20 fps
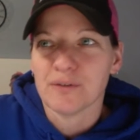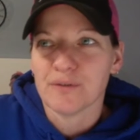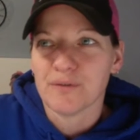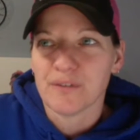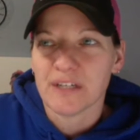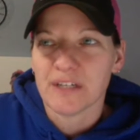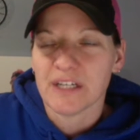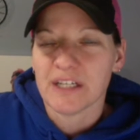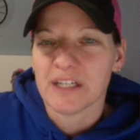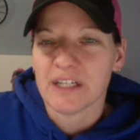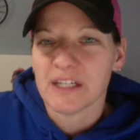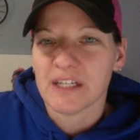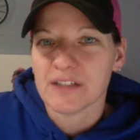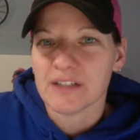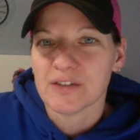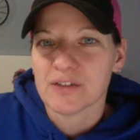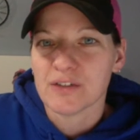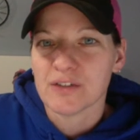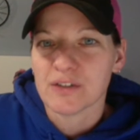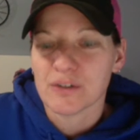feed
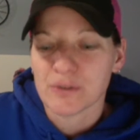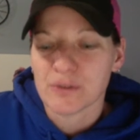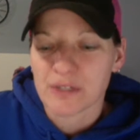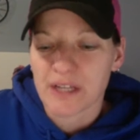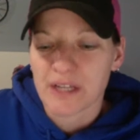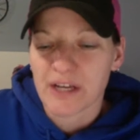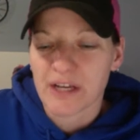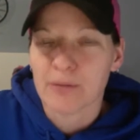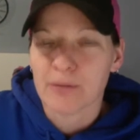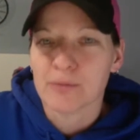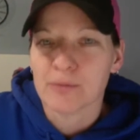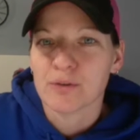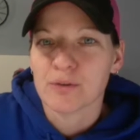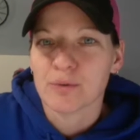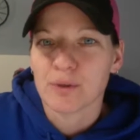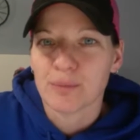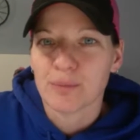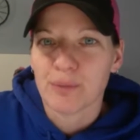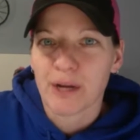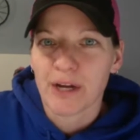into and help to
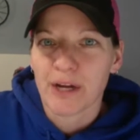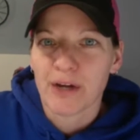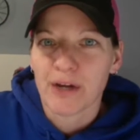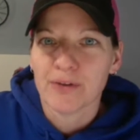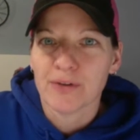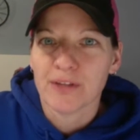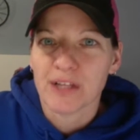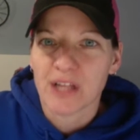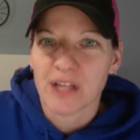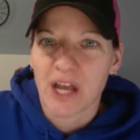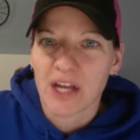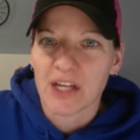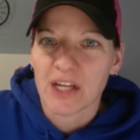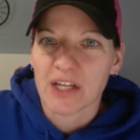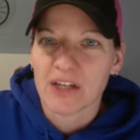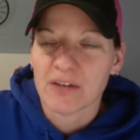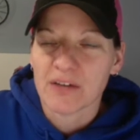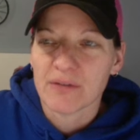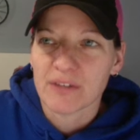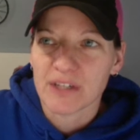repair the
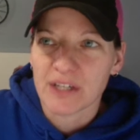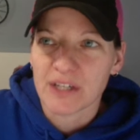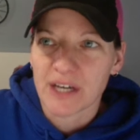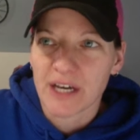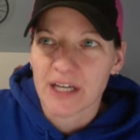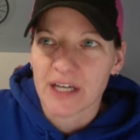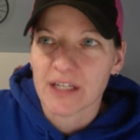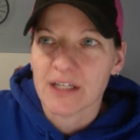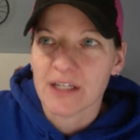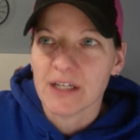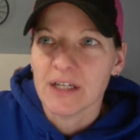lining of the gut,